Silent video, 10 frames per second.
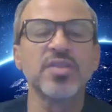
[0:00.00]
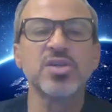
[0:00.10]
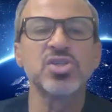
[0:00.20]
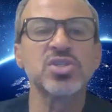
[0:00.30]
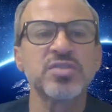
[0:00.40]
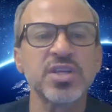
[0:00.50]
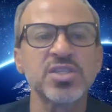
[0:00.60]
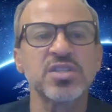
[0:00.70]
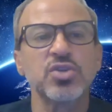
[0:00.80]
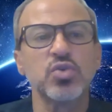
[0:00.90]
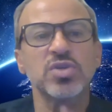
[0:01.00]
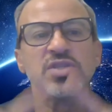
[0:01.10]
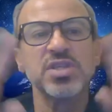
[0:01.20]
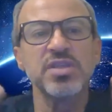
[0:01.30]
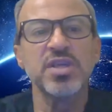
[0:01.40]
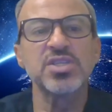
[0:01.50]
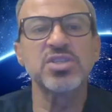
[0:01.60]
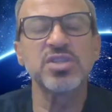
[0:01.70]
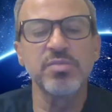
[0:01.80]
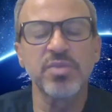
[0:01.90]
there is tricks that you can see the
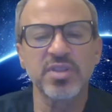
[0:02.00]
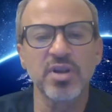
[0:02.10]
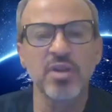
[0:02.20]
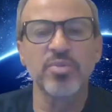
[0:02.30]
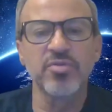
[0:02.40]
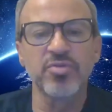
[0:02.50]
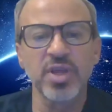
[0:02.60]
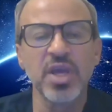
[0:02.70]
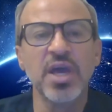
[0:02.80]
extreme retinal periphery